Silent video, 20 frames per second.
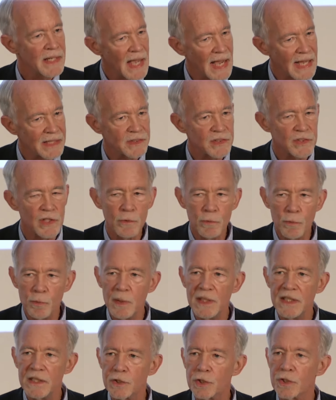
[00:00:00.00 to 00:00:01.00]
And so
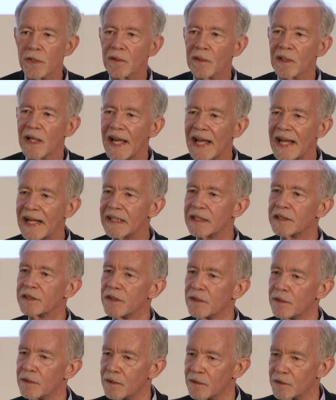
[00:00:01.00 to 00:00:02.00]
regional
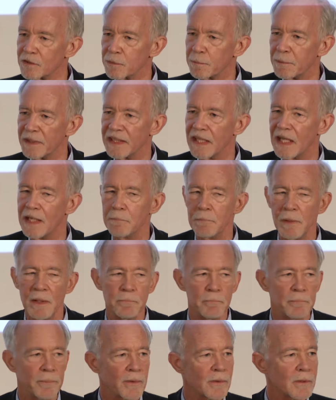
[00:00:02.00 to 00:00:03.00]
actors became
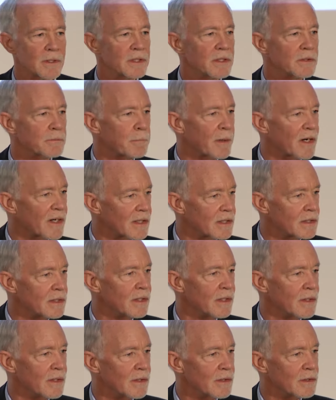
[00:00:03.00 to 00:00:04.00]
important
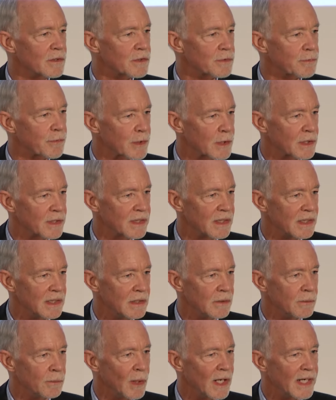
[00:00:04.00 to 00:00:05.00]
partners for the
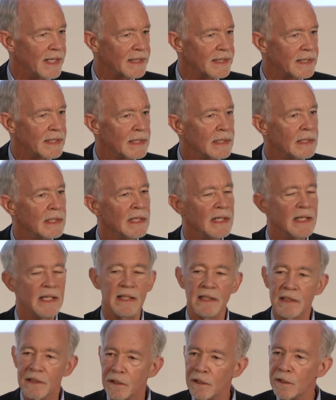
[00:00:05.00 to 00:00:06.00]
U N,
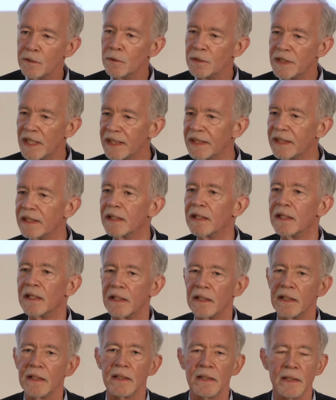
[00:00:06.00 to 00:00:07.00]
including
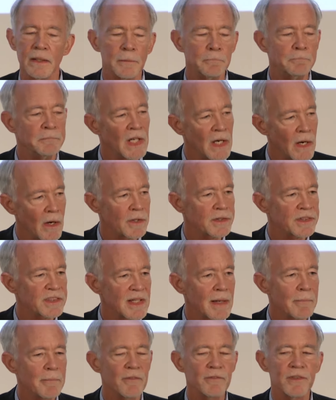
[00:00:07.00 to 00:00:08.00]
um, on
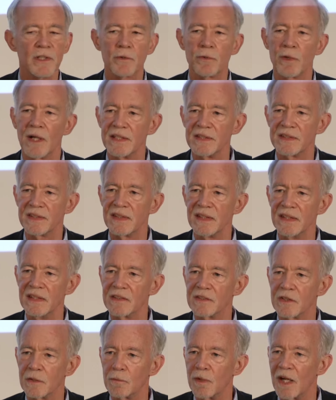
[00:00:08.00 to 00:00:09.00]
some of the
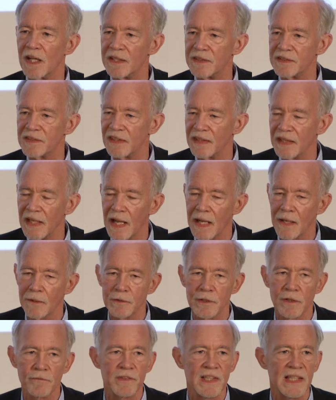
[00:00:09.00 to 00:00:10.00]
crises arising
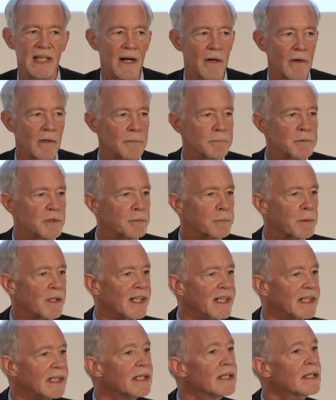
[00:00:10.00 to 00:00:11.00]
out of the Arab
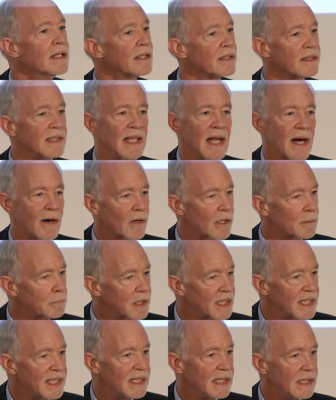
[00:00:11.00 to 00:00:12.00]
Spring, the Arab
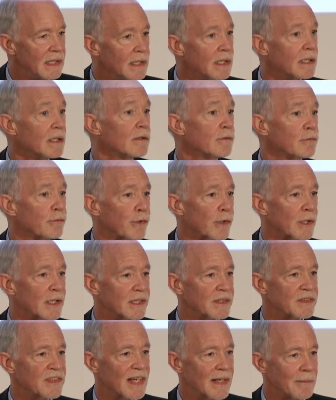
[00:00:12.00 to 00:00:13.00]
League, for
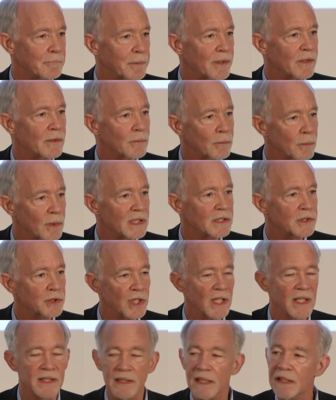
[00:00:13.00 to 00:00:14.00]
example,
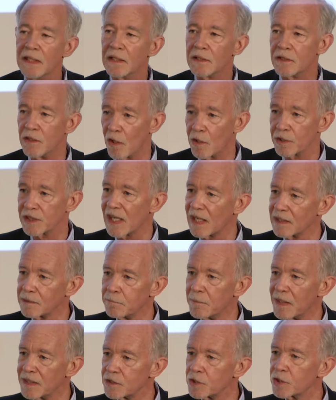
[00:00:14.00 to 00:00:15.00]
which had not
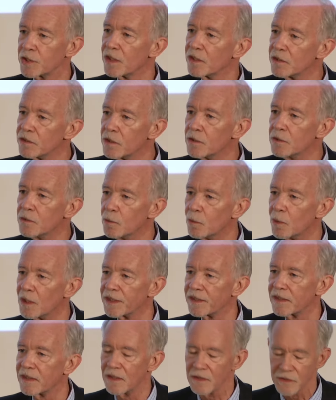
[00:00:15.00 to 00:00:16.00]
had much to do
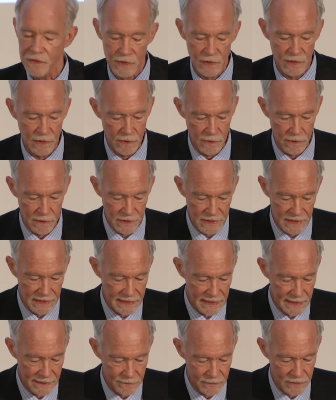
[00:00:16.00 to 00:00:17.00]
with the Security
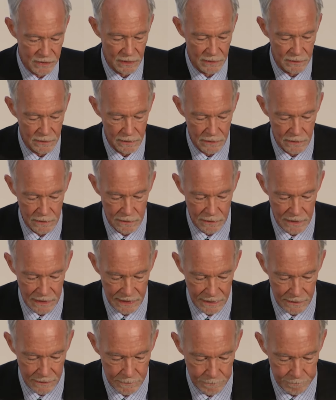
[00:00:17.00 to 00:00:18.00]
Council
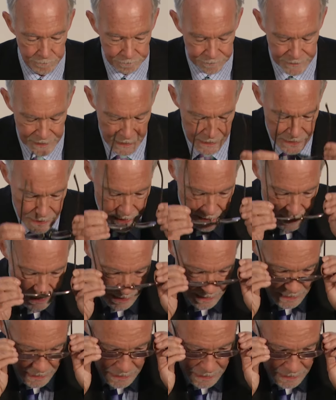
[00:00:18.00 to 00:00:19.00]
earlier.
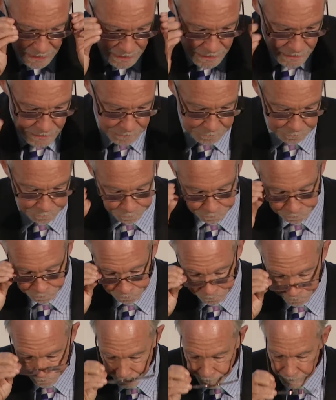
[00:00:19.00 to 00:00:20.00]

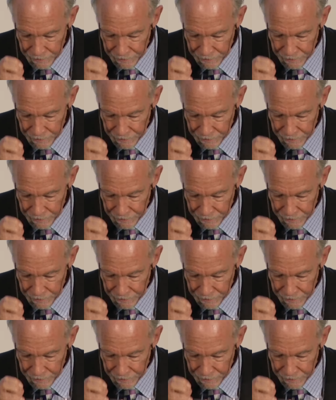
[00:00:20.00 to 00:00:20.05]
Um,